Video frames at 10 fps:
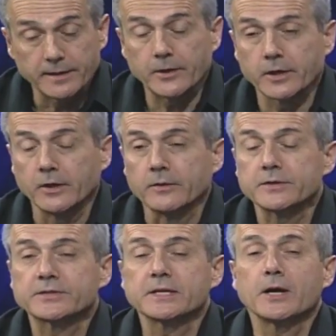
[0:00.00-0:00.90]
Uh, there you go.
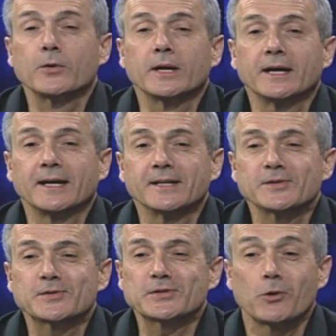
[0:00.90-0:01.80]
So, uh,
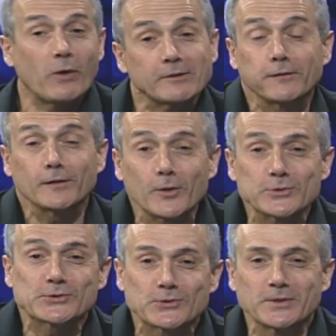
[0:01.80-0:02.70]
so what
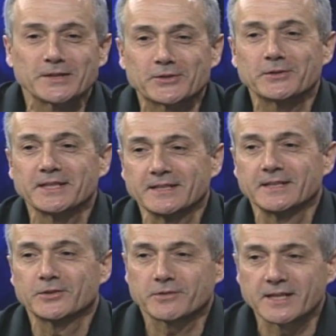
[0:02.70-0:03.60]
flows through a tree?
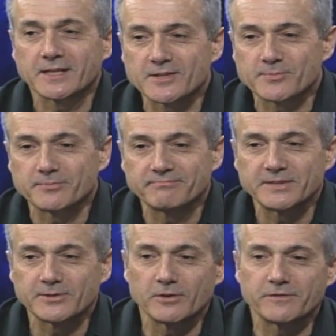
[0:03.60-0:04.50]
The tree is,
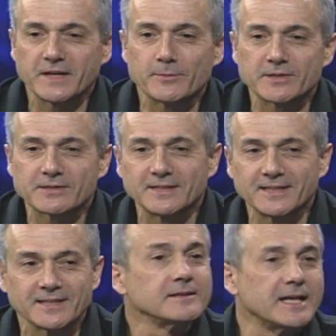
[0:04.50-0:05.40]
you know,
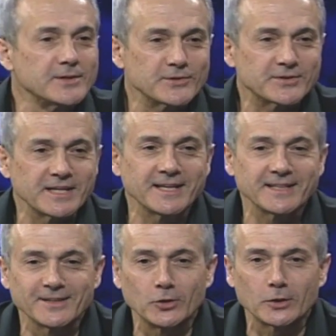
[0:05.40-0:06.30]
famously, as you
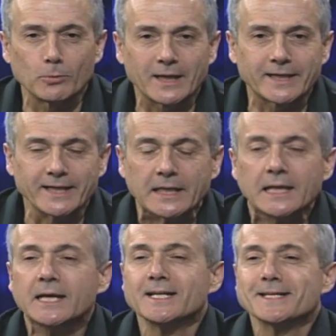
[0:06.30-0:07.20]
say, uh, not walking.
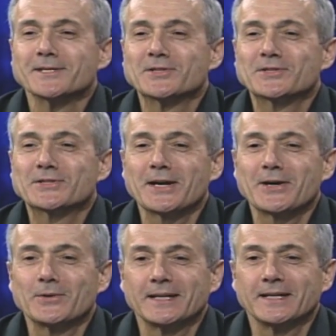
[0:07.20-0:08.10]

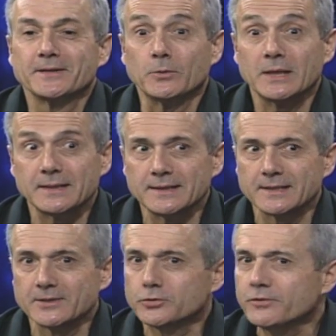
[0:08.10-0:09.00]
So, uh, well,
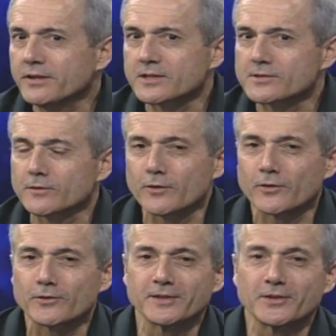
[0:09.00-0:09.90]
uh, two things flow
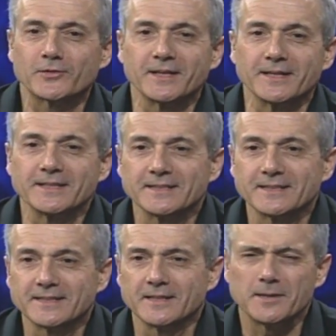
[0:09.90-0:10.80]
through the tree,
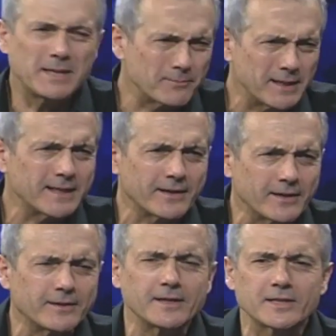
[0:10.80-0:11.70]
uh, among many
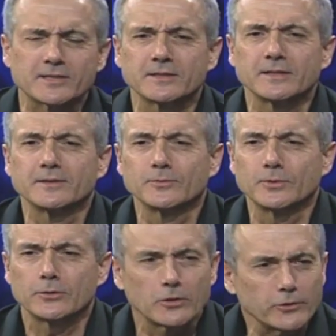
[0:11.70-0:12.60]
other things. Mm-hmm. uh,
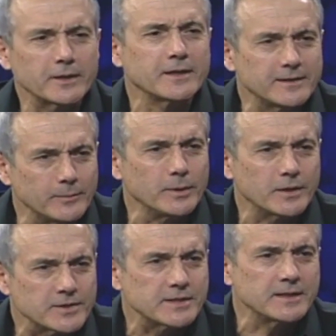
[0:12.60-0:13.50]
we're not looking at the
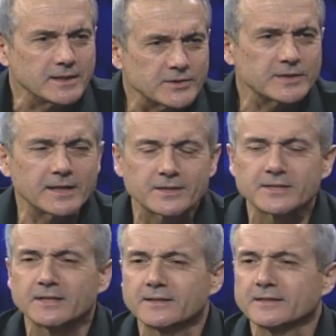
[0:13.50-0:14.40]
birds and the
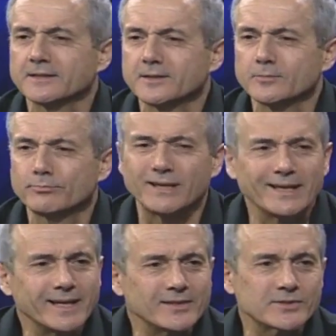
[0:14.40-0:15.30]
insects and the
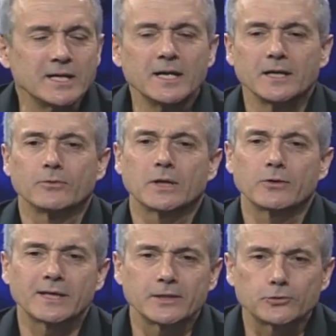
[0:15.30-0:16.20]
plagues. Mm-hmm. We're
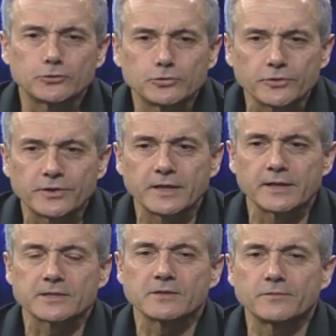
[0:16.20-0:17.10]
looking at two
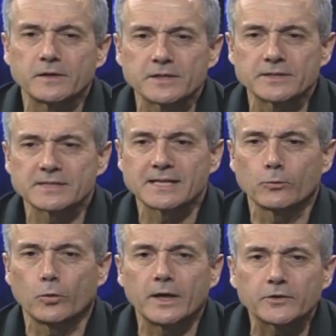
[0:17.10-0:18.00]
things. The first is
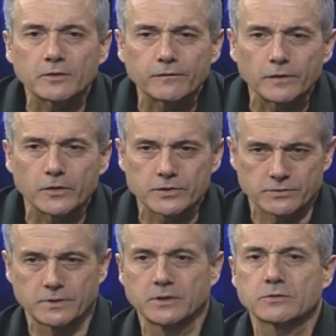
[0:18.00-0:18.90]
that water flows
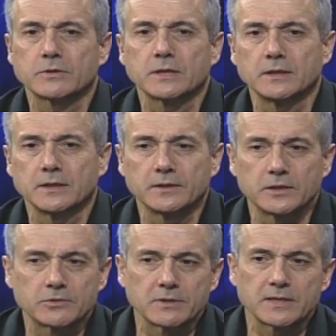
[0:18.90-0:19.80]
through the tree. The,
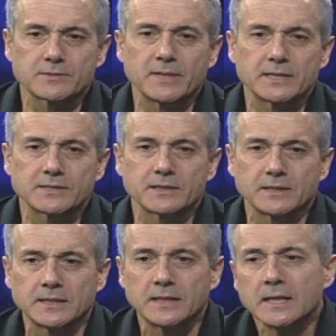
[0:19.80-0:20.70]
the tree is
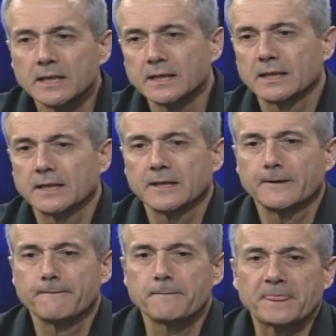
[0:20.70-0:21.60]
basically
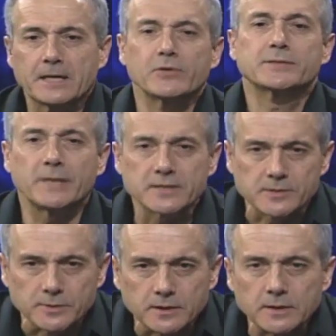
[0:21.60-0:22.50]
um,
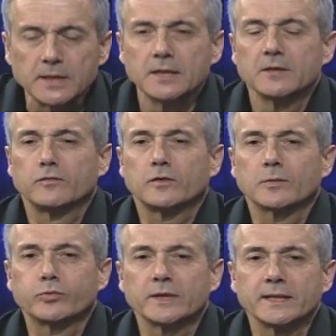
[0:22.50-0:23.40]
responsible
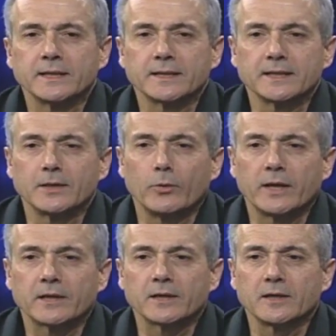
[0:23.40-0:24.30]
for putting uh, the
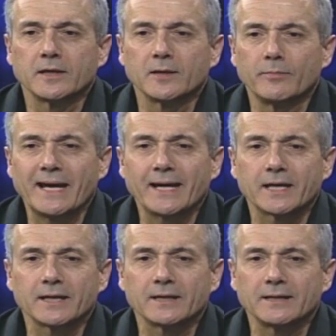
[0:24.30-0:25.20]
water uh,
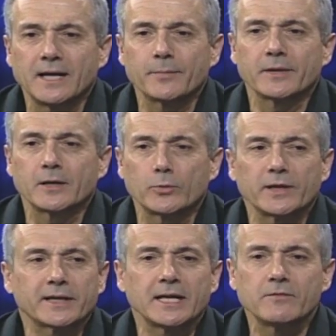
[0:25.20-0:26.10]
back uh, up there
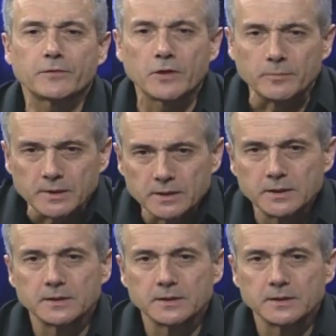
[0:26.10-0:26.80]
where it came from.